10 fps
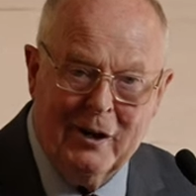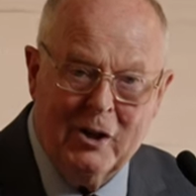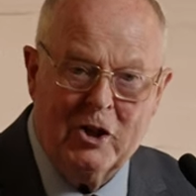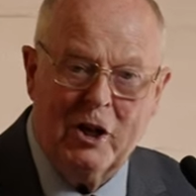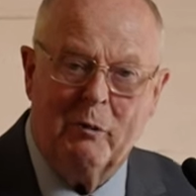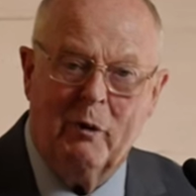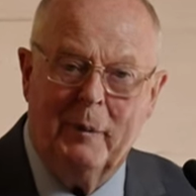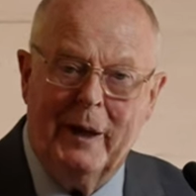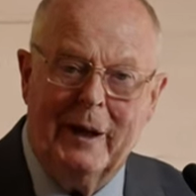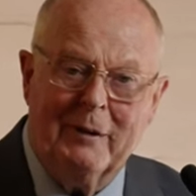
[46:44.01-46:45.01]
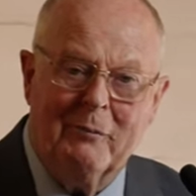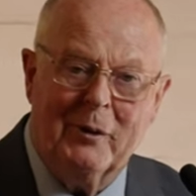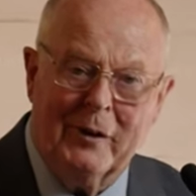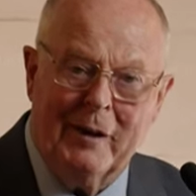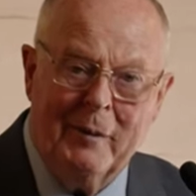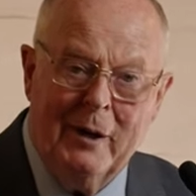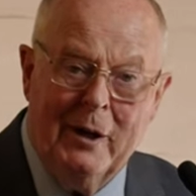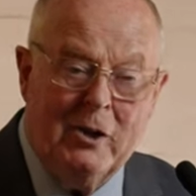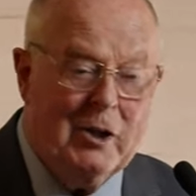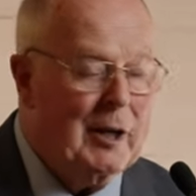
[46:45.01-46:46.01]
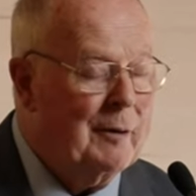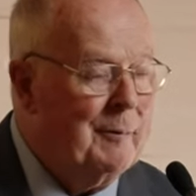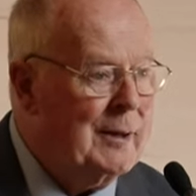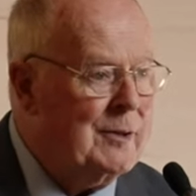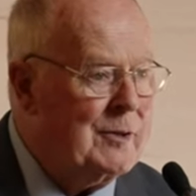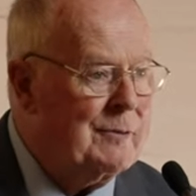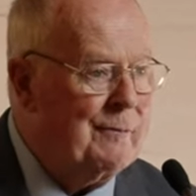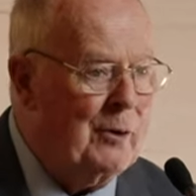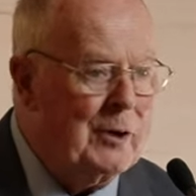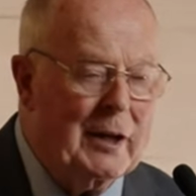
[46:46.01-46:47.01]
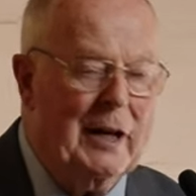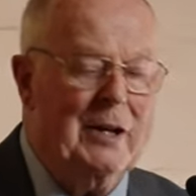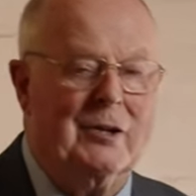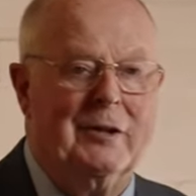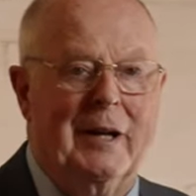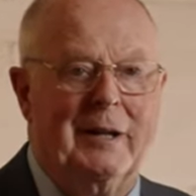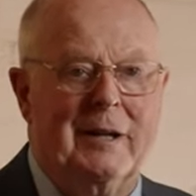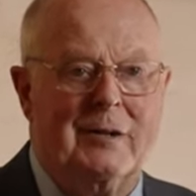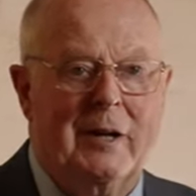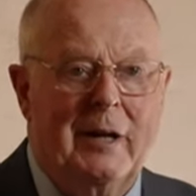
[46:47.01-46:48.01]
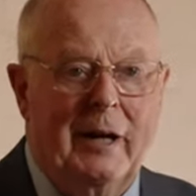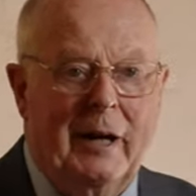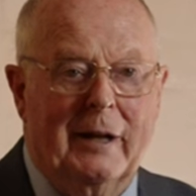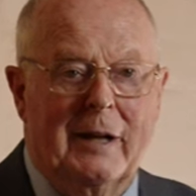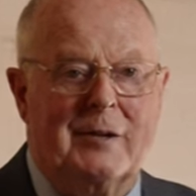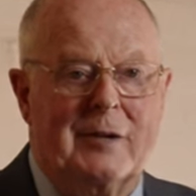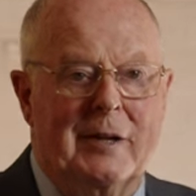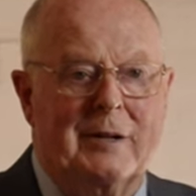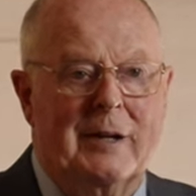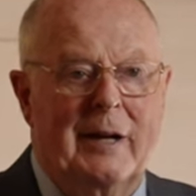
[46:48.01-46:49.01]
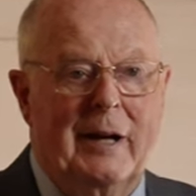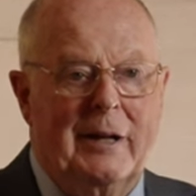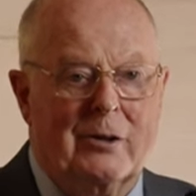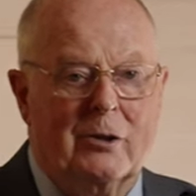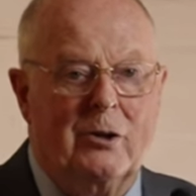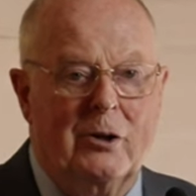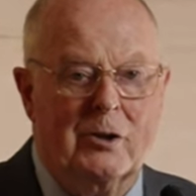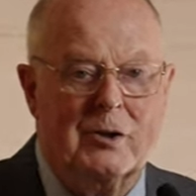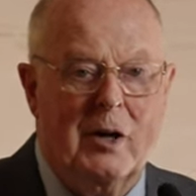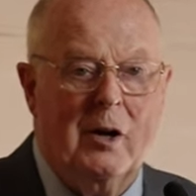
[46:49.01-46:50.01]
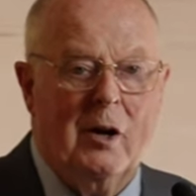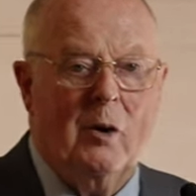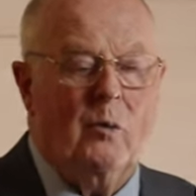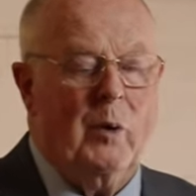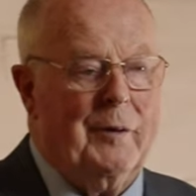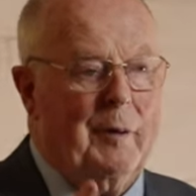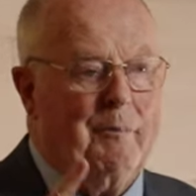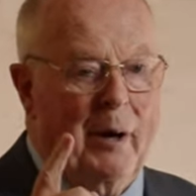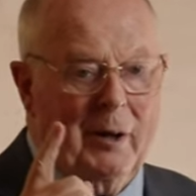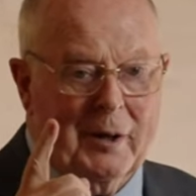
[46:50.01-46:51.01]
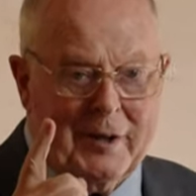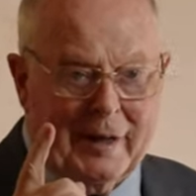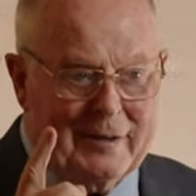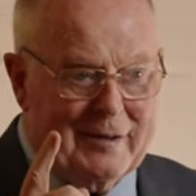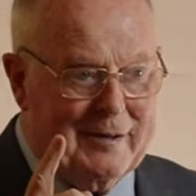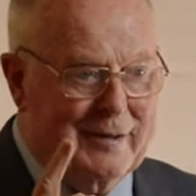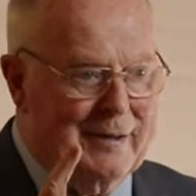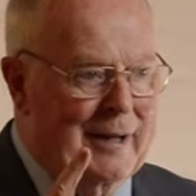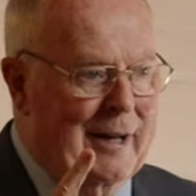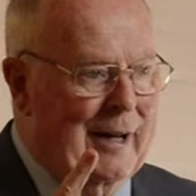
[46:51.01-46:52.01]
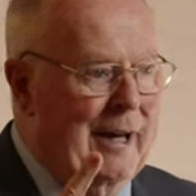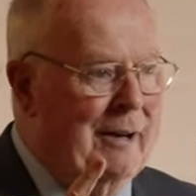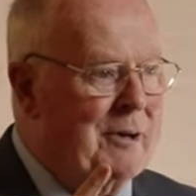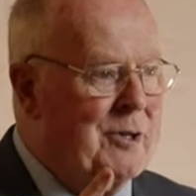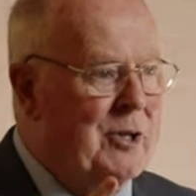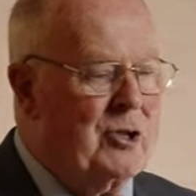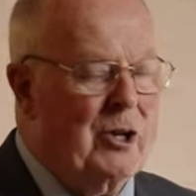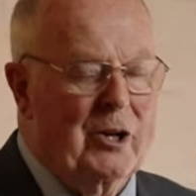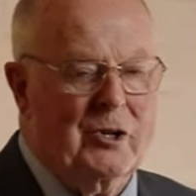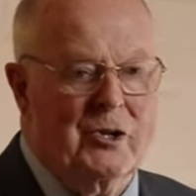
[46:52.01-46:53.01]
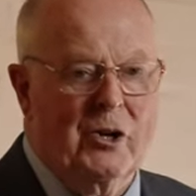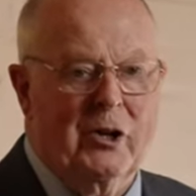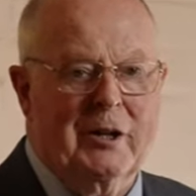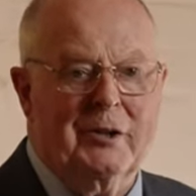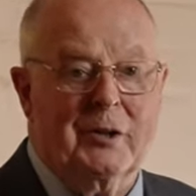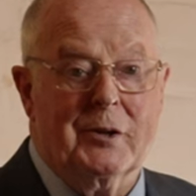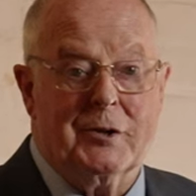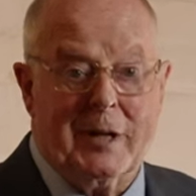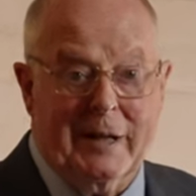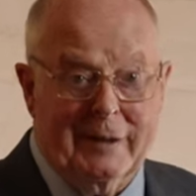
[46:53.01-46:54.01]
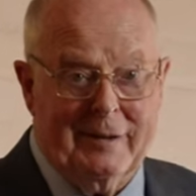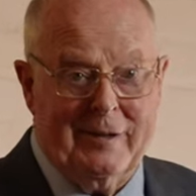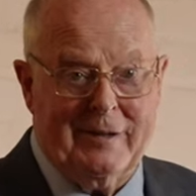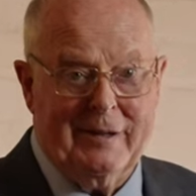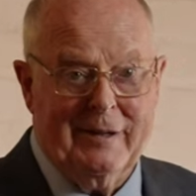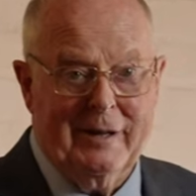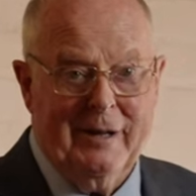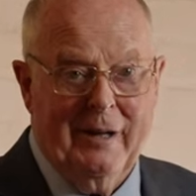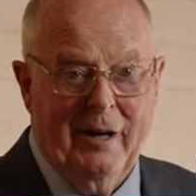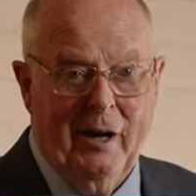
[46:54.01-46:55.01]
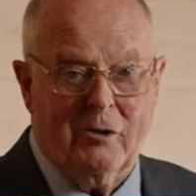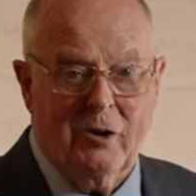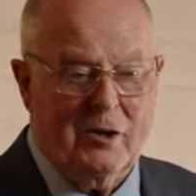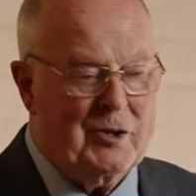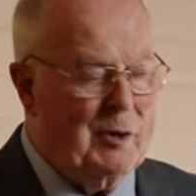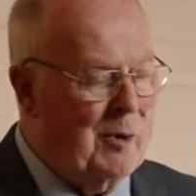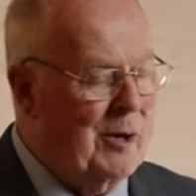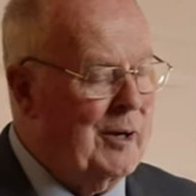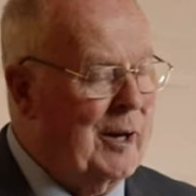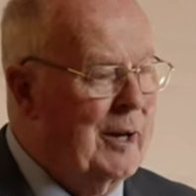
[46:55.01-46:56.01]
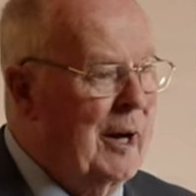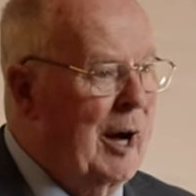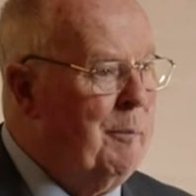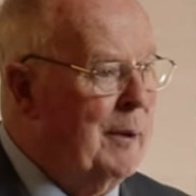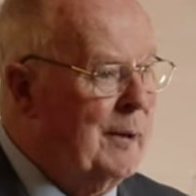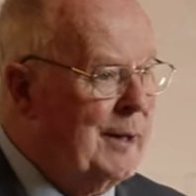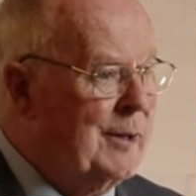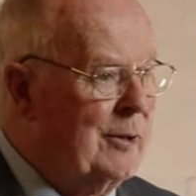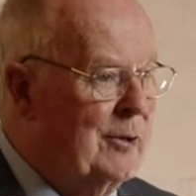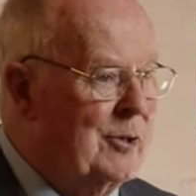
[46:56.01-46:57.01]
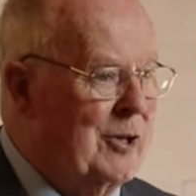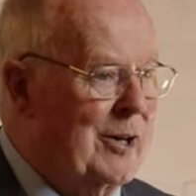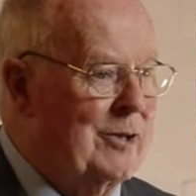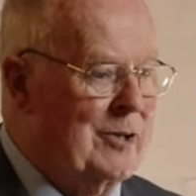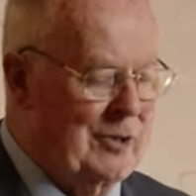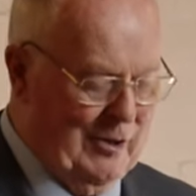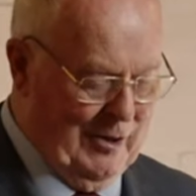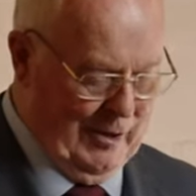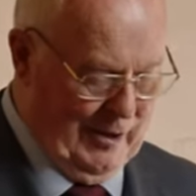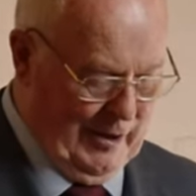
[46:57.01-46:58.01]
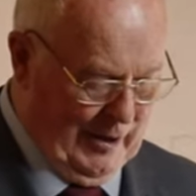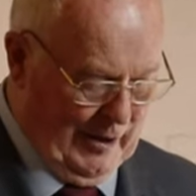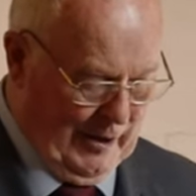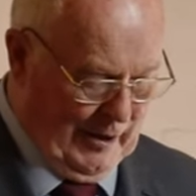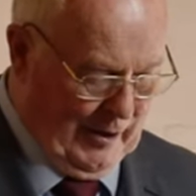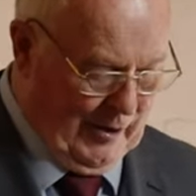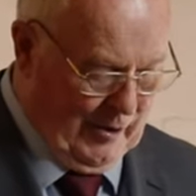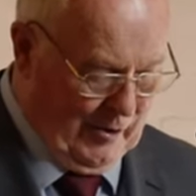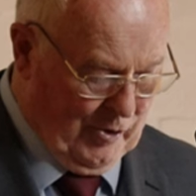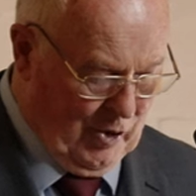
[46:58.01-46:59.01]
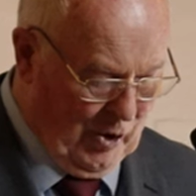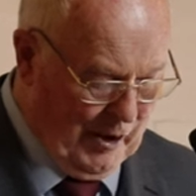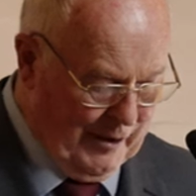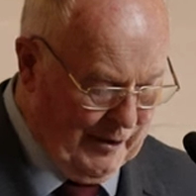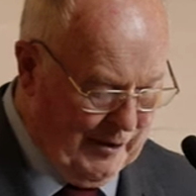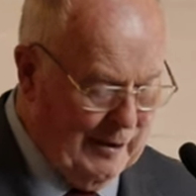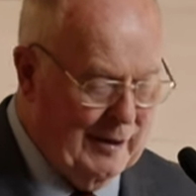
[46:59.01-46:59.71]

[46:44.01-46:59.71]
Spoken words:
She will be in with him. She commits fornication, that is, illicit intercourse with politics. Here is a church joined to the states across the world, a political church joined